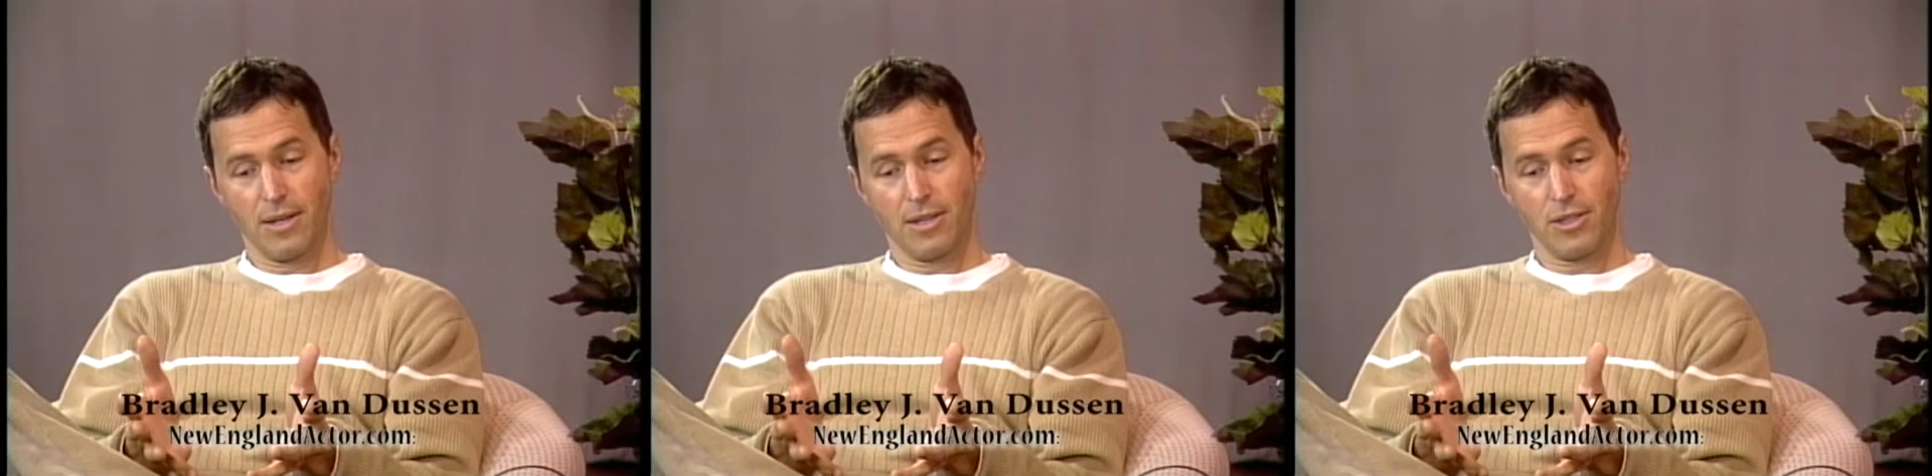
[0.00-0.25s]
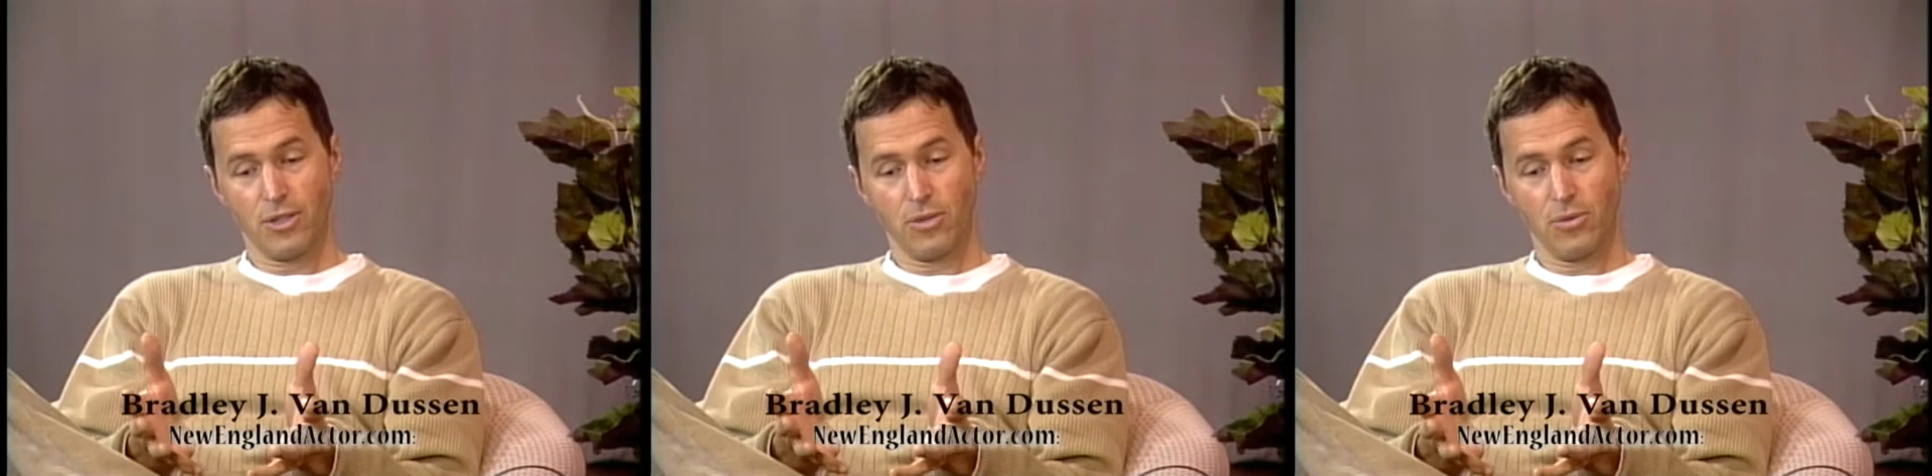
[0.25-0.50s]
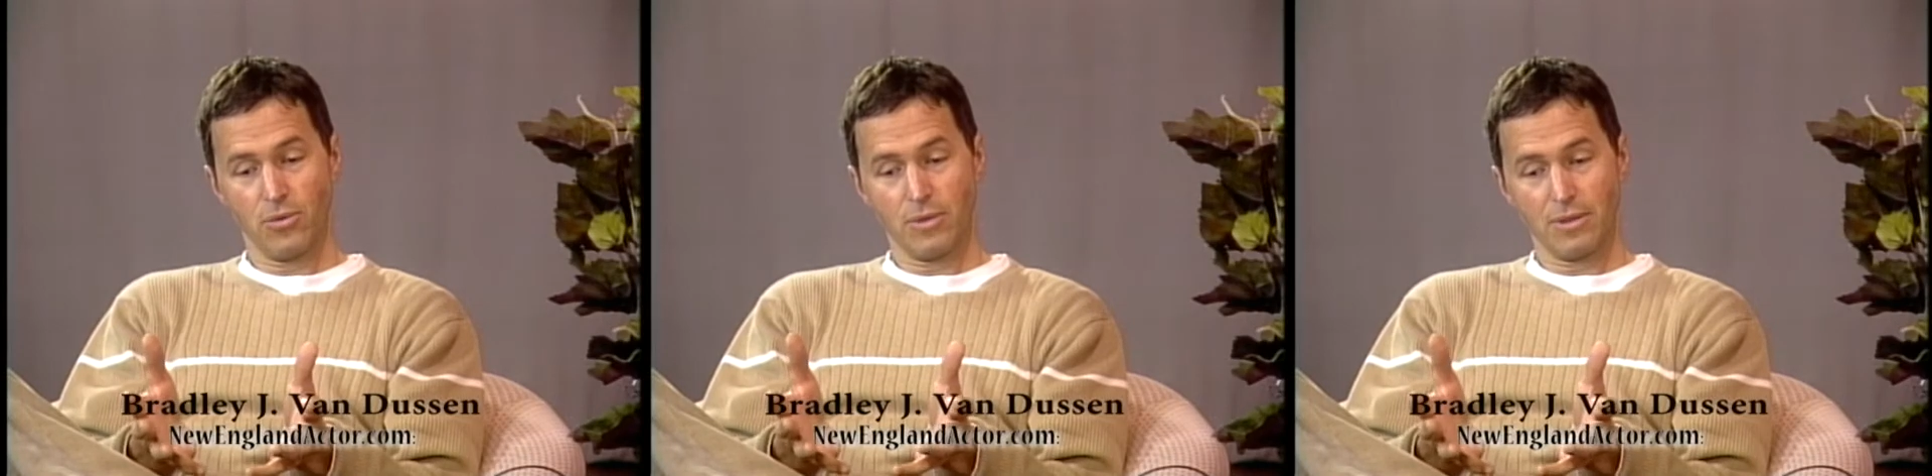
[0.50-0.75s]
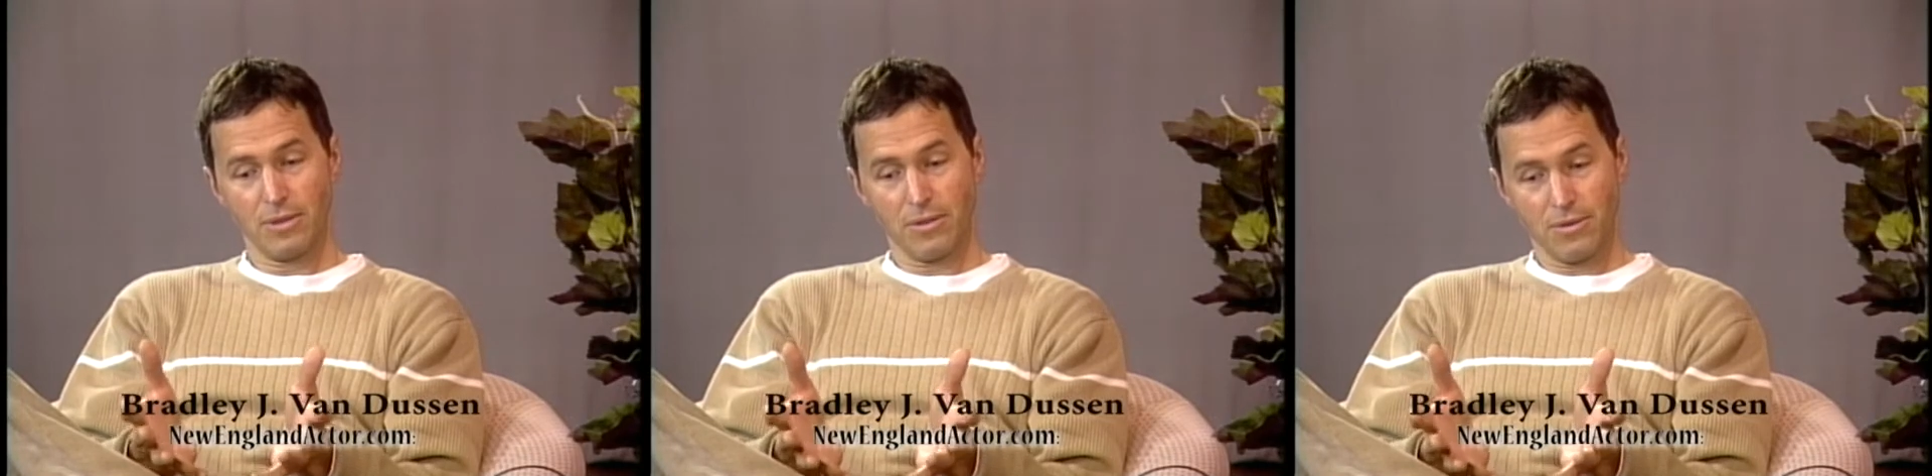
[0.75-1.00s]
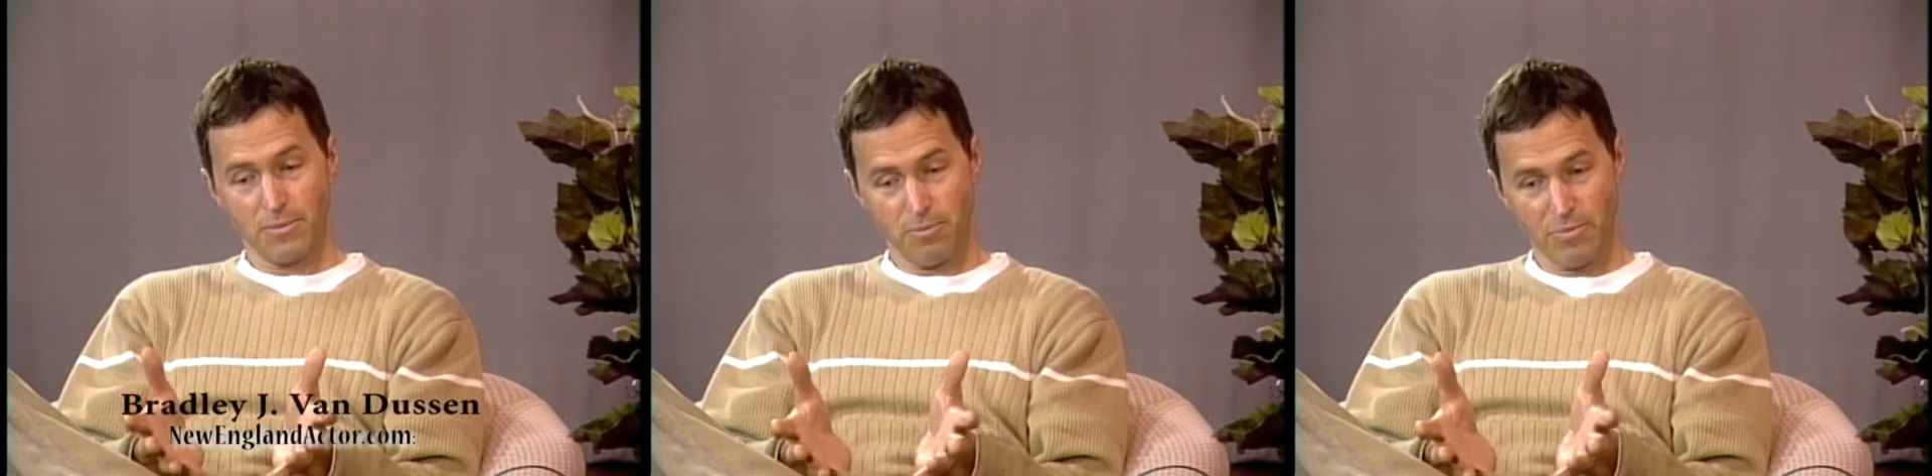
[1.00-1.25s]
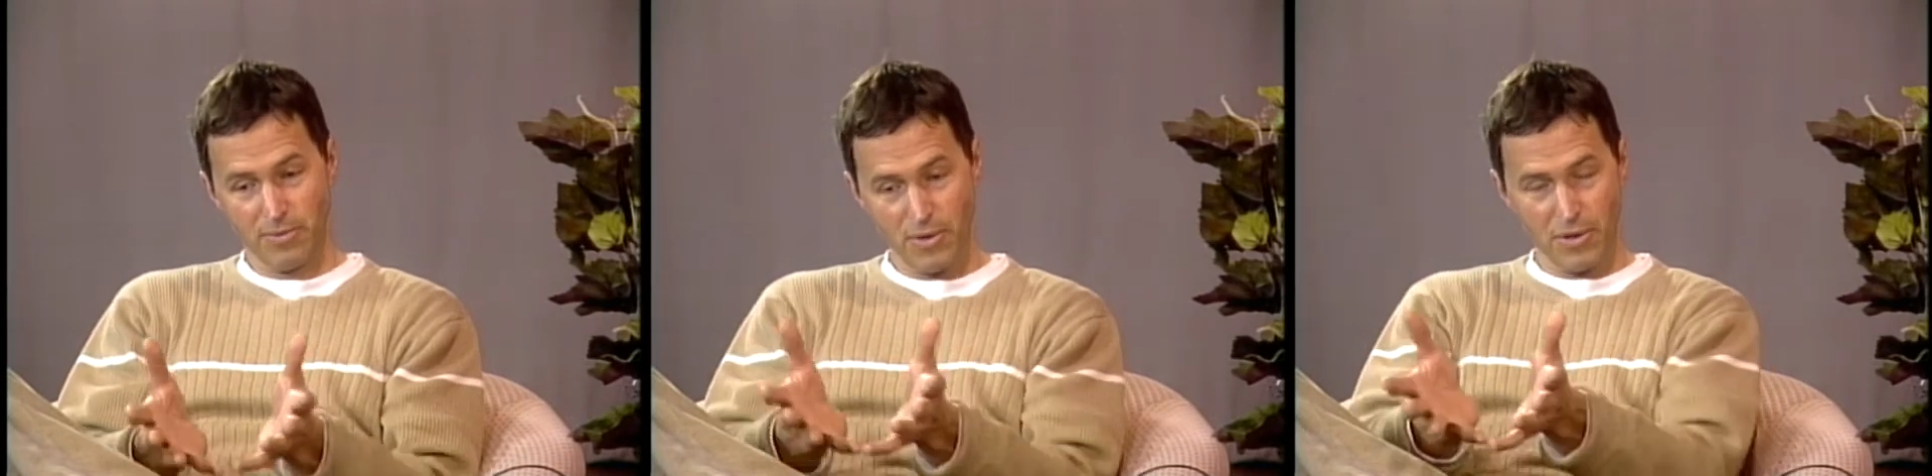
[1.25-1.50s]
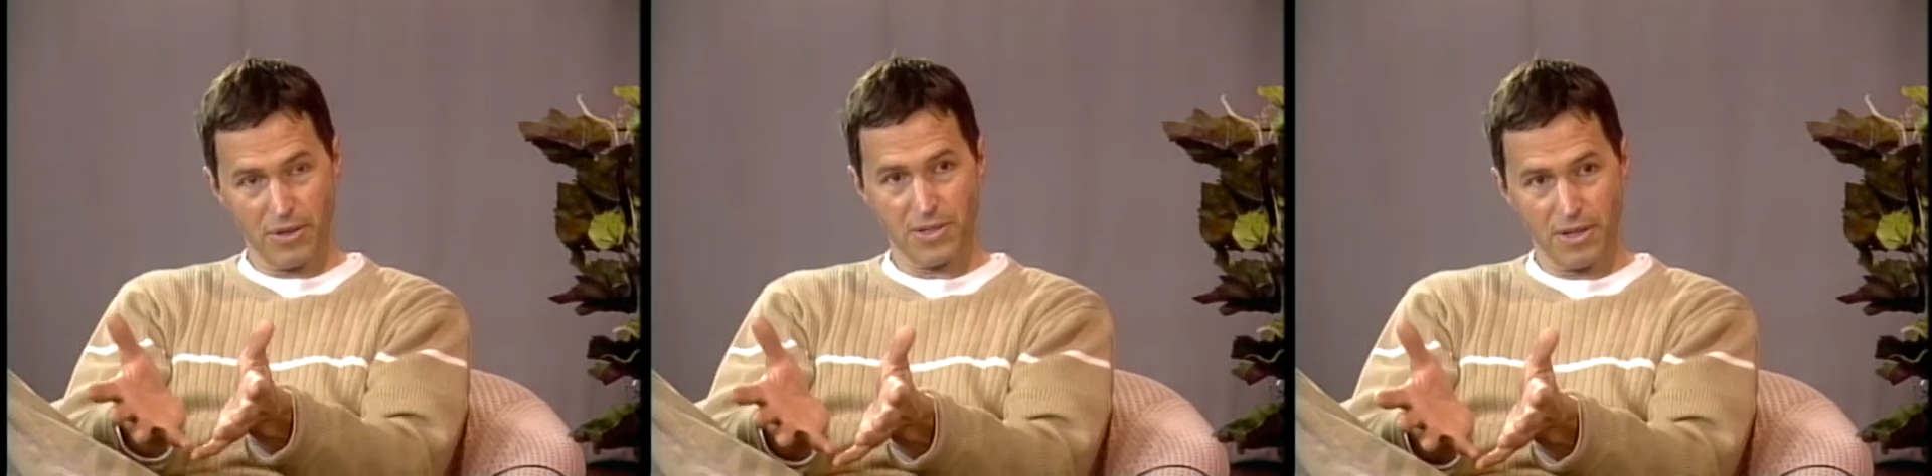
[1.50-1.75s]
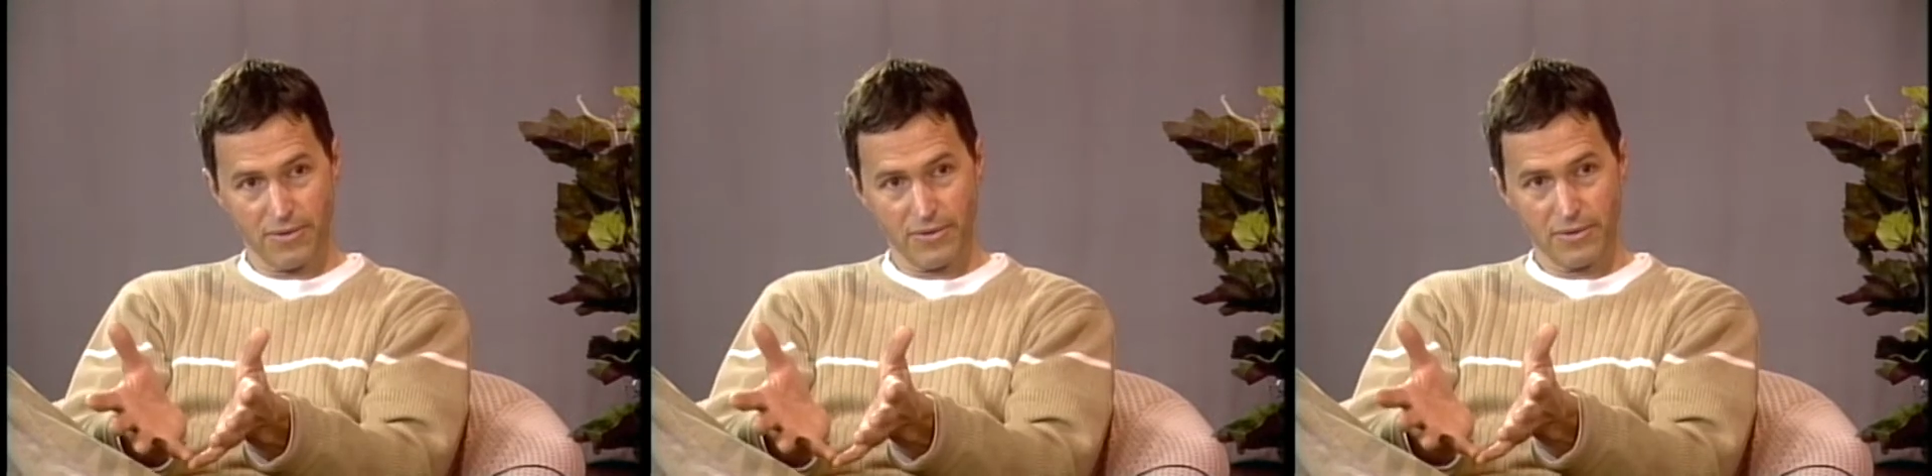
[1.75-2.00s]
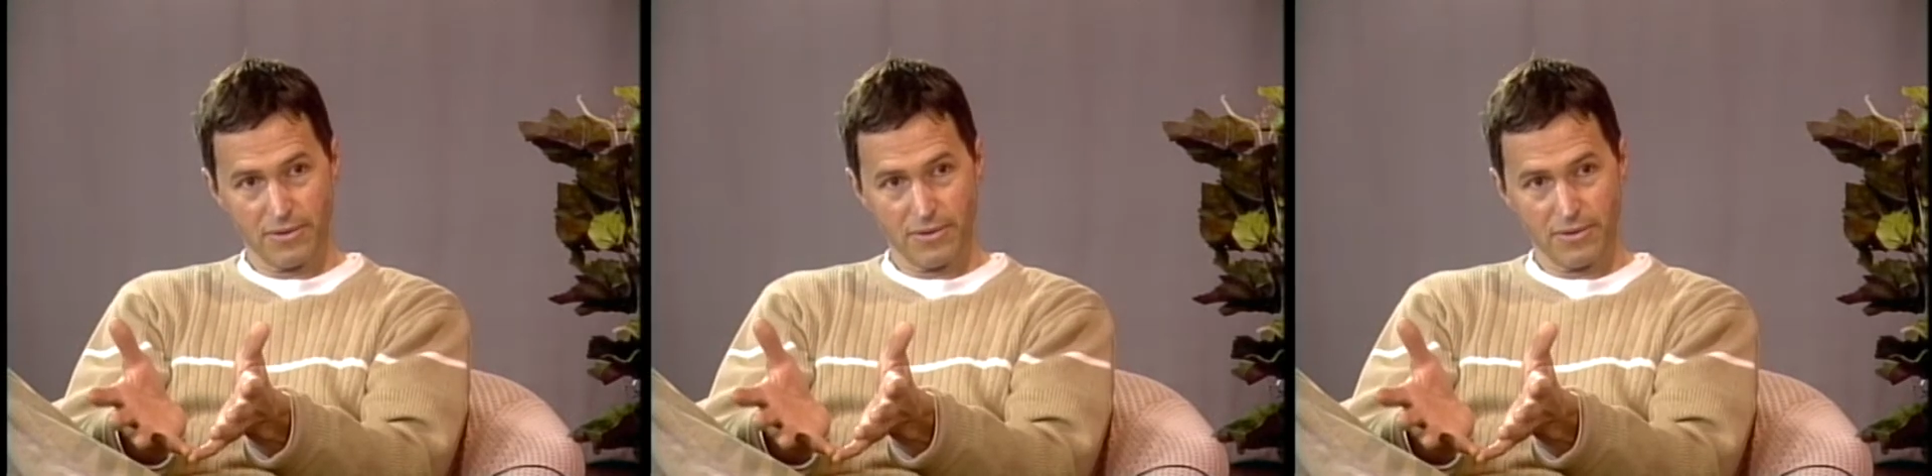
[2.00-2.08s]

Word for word: to promote yourself